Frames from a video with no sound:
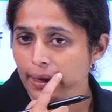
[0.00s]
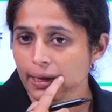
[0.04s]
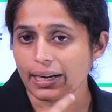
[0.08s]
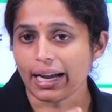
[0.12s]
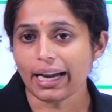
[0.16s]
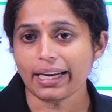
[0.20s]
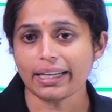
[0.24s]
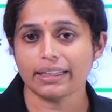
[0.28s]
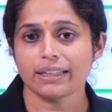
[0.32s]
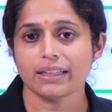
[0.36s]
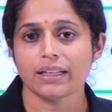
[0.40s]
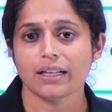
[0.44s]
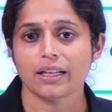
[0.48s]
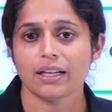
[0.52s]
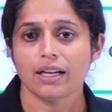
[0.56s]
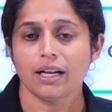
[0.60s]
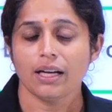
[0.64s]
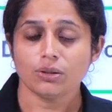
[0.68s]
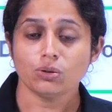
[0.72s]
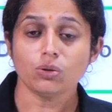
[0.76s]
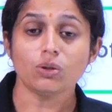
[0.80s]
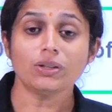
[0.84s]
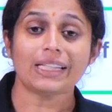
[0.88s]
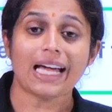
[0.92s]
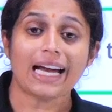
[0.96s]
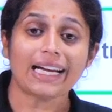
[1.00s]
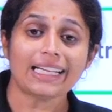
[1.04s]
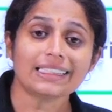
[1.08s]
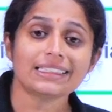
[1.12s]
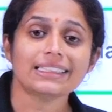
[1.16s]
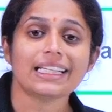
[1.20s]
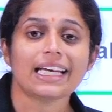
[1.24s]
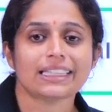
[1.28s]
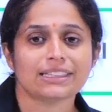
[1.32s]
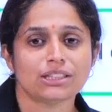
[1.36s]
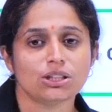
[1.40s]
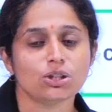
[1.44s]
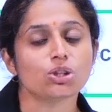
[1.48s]
right. So, that is
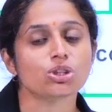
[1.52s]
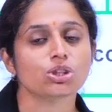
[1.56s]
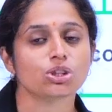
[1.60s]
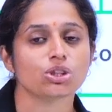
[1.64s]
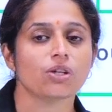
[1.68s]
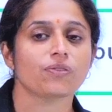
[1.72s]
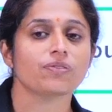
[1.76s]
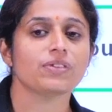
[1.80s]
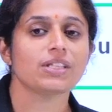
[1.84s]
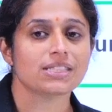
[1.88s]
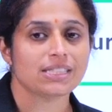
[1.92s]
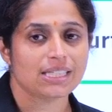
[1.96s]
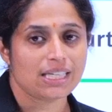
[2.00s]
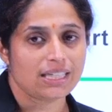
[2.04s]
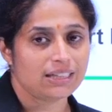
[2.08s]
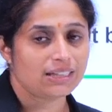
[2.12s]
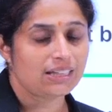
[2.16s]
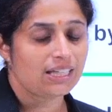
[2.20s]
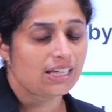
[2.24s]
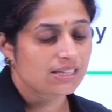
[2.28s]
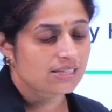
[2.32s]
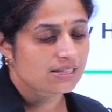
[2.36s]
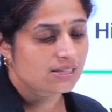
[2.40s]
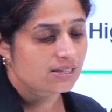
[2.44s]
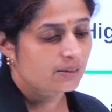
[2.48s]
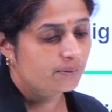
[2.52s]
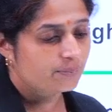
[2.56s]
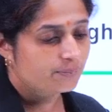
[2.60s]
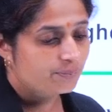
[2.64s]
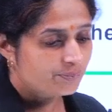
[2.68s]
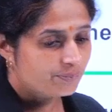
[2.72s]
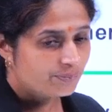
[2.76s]
the execution of the sentence.